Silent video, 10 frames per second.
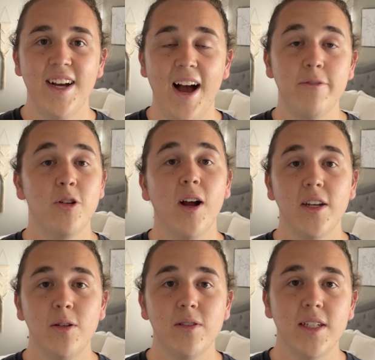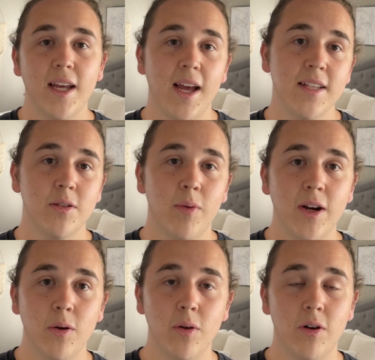I've tried using it as a ring
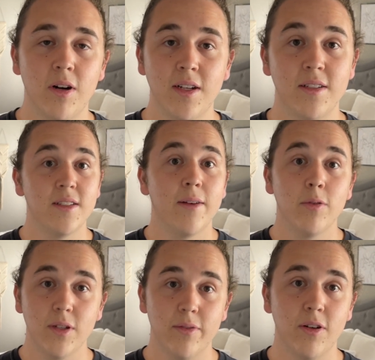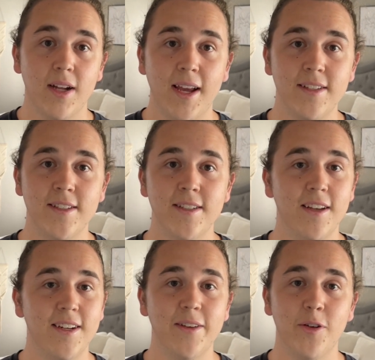holder in several different cases
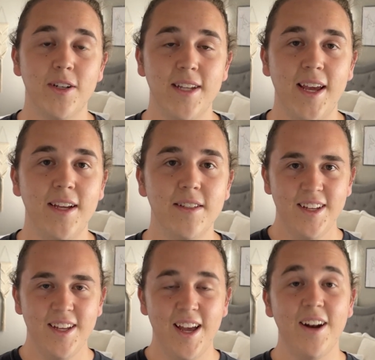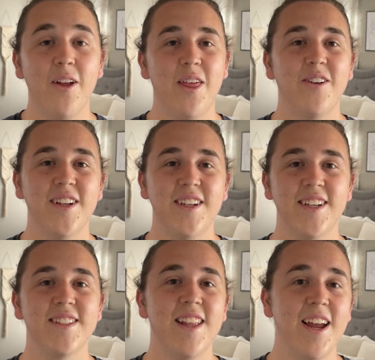on different days, and although it
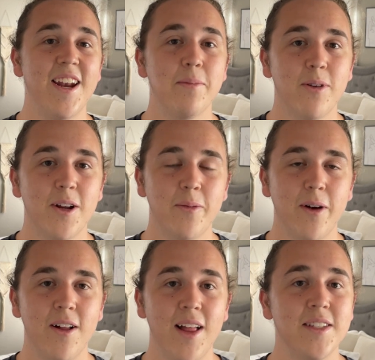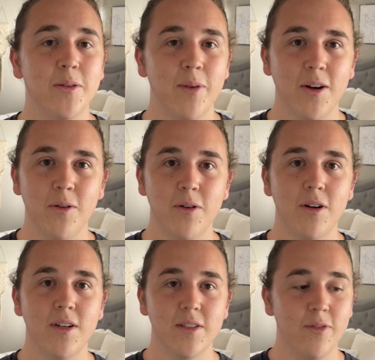does line up pretty well as a ring
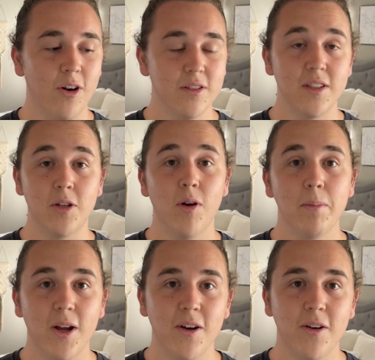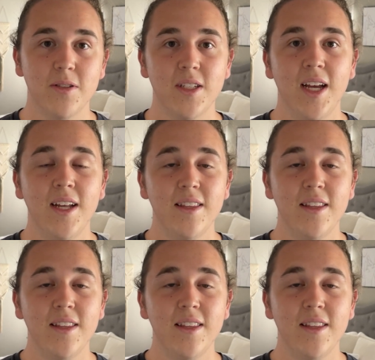holder as far as the grip goes,